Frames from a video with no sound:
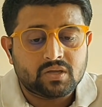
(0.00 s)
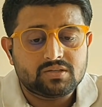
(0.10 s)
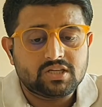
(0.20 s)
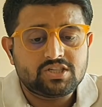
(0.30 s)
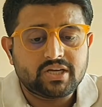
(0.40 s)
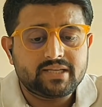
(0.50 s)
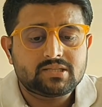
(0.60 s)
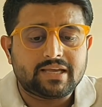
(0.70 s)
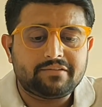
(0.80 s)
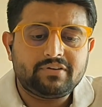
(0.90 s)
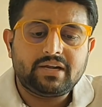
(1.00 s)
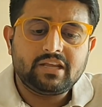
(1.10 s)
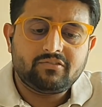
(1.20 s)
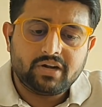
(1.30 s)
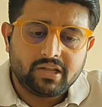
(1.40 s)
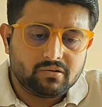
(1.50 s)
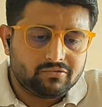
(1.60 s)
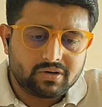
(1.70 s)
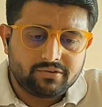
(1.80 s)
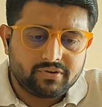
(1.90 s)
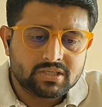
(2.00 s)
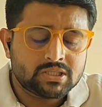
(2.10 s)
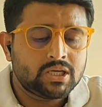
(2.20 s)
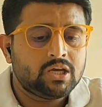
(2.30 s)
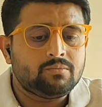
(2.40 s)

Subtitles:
such as FATF rating of countries,